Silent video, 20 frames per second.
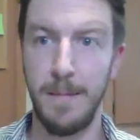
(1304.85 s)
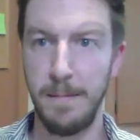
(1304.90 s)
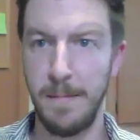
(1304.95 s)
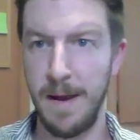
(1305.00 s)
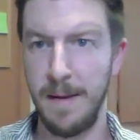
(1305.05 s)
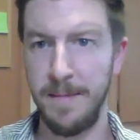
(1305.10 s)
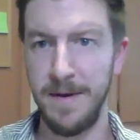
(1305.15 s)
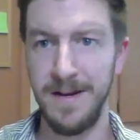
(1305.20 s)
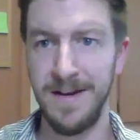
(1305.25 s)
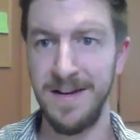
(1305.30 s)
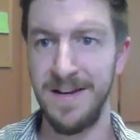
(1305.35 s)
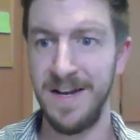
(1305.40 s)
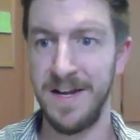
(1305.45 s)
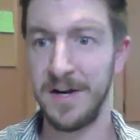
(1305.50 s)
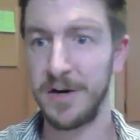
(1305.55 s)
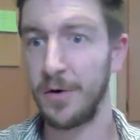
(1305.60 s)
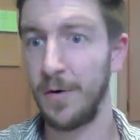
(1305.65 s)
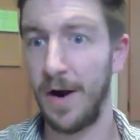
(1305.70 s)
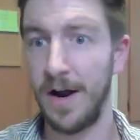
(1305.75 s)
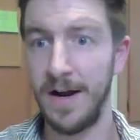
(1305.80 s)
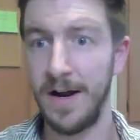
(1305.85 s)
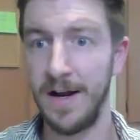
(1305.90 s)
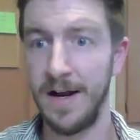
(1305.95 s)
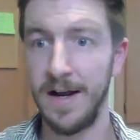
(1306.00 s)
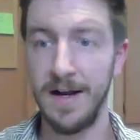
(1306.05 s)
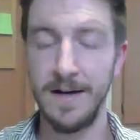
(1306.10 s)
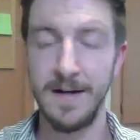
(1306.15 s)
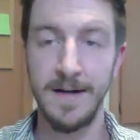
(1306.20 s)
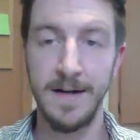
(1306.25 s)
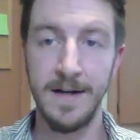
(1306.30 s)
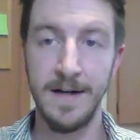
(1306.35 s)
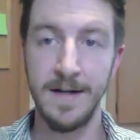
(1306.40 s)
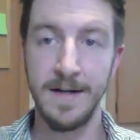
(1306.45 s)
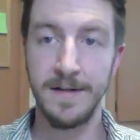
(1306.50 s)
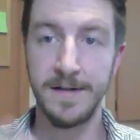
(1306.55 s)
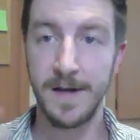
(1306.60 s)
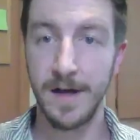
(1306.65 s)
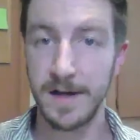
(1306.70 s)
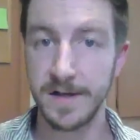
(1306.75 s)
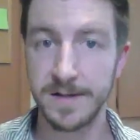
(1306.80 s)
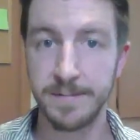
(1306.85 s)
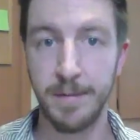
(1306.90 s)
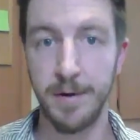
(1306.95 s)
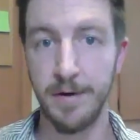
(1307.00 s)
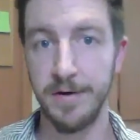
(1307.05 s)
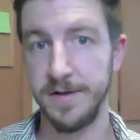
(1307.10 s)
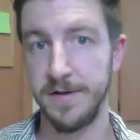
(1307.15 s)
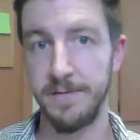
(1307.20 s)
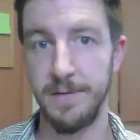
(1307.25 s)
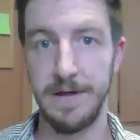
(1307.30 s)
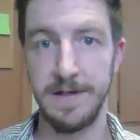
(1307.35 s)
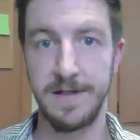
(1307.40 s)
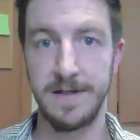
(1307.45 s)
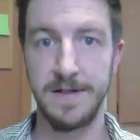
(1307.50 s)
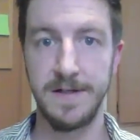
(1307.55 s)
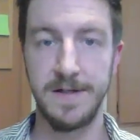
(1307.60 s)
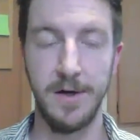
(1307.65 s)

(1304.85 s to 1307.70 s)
but maybe integrating it does pose a risk.